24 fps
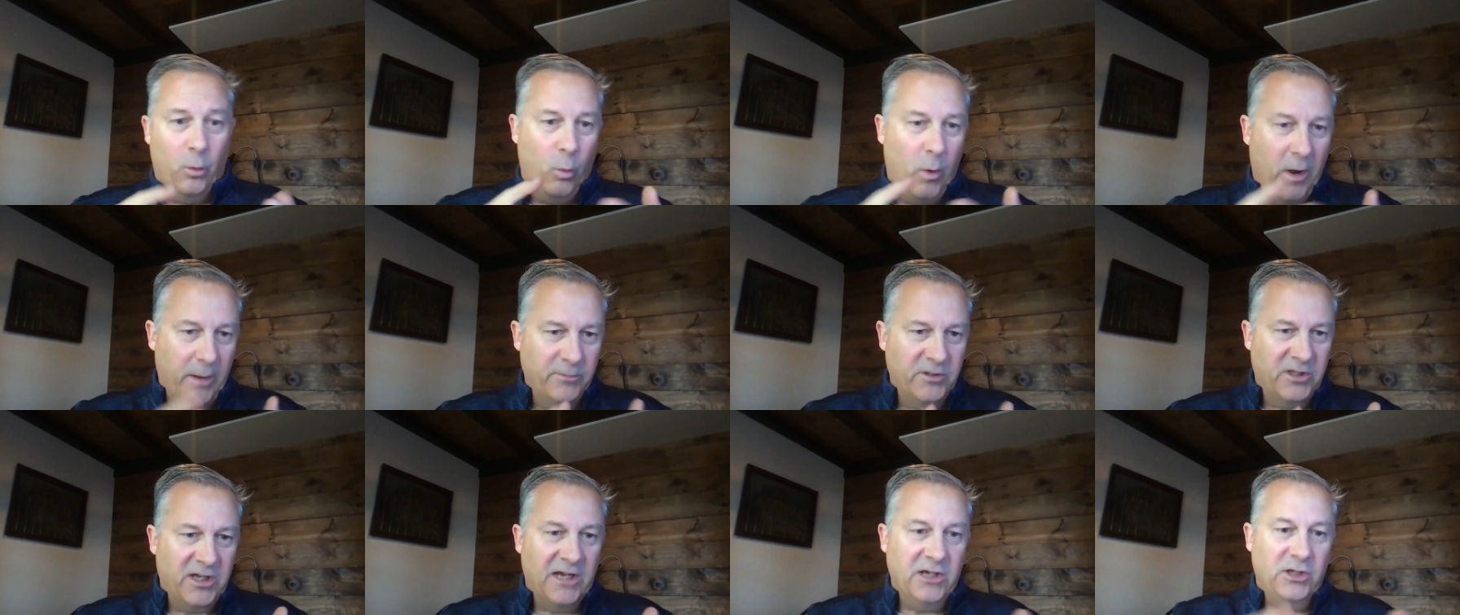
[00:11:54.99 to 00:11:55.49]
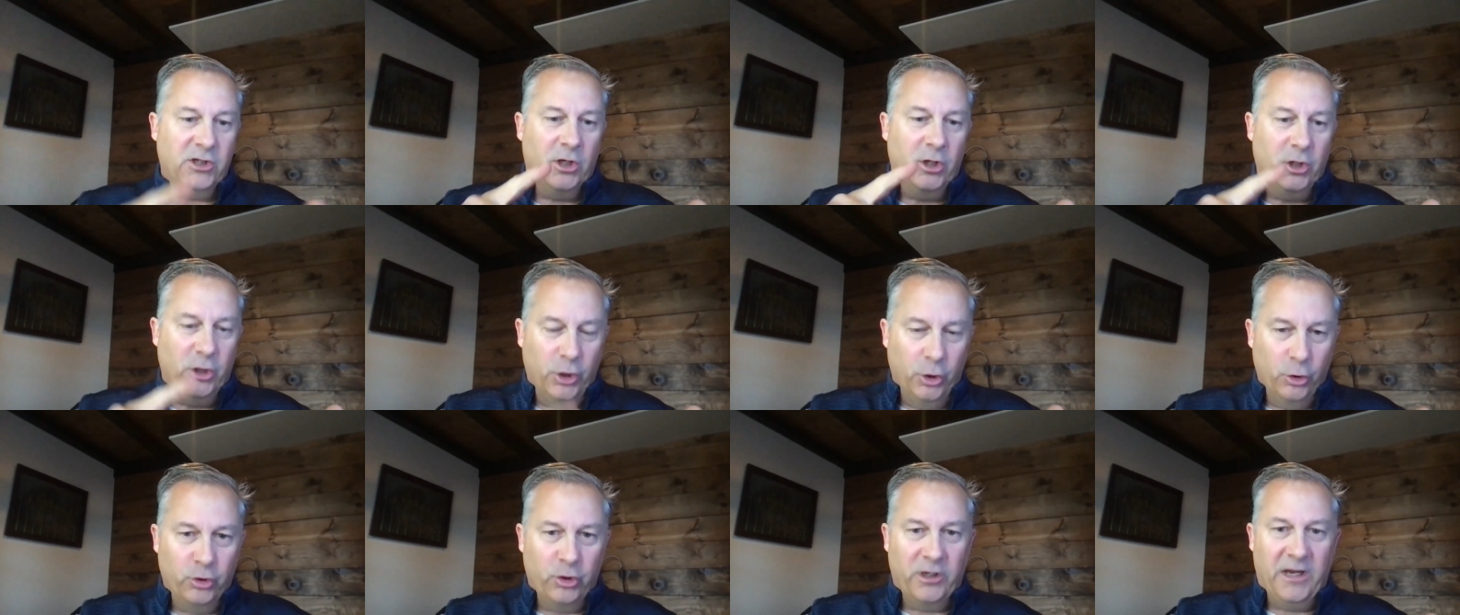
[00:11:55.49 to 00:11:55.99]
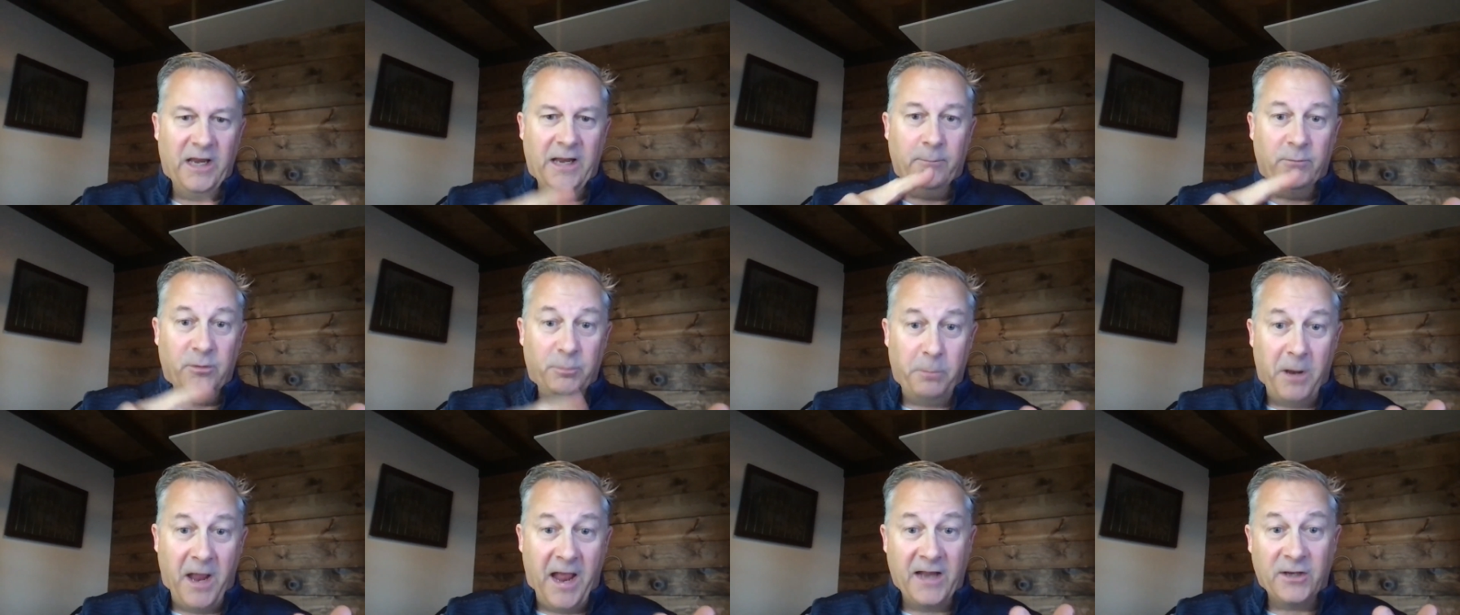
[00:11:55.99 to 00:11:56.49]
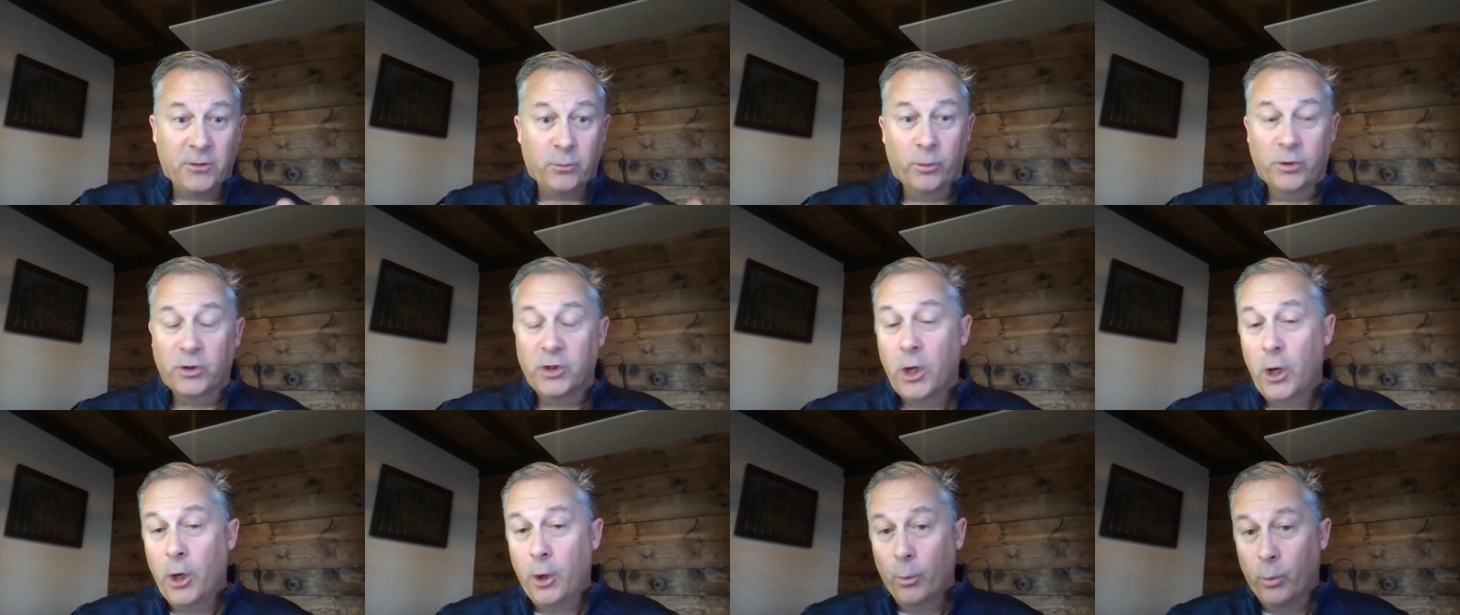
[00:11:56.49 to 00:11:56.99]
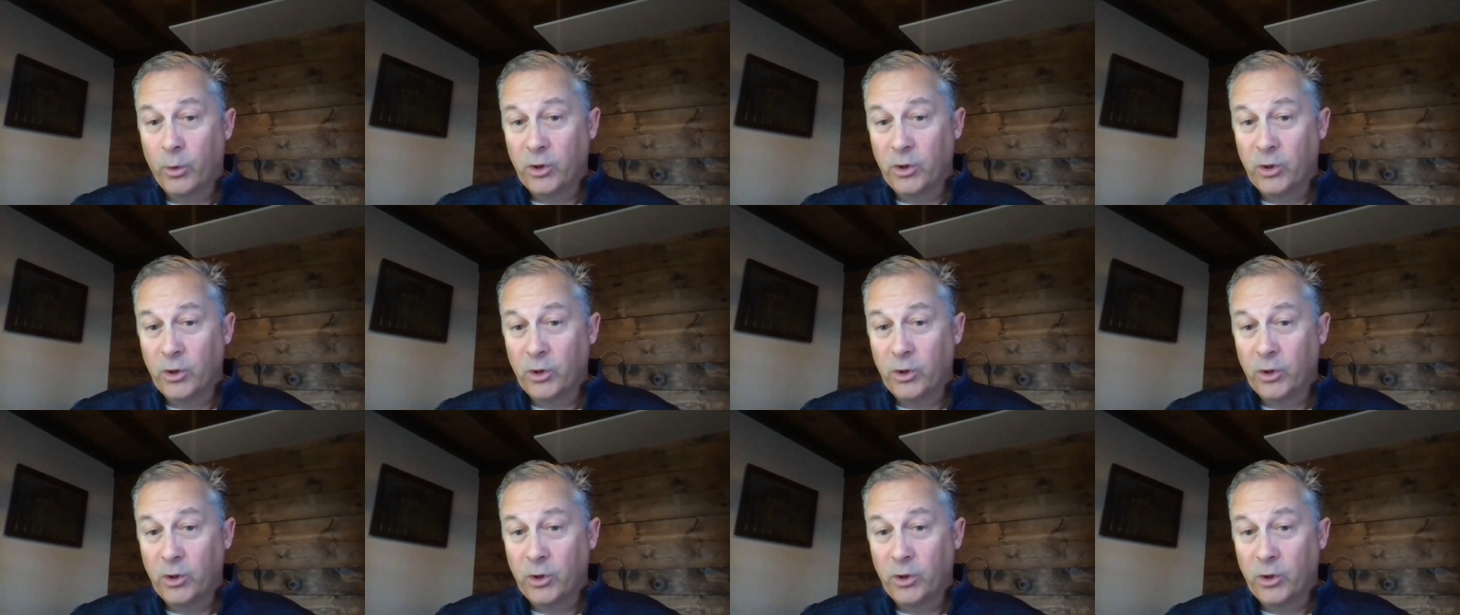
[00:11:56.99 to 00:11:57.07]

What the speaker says: websites, usernames, passwords,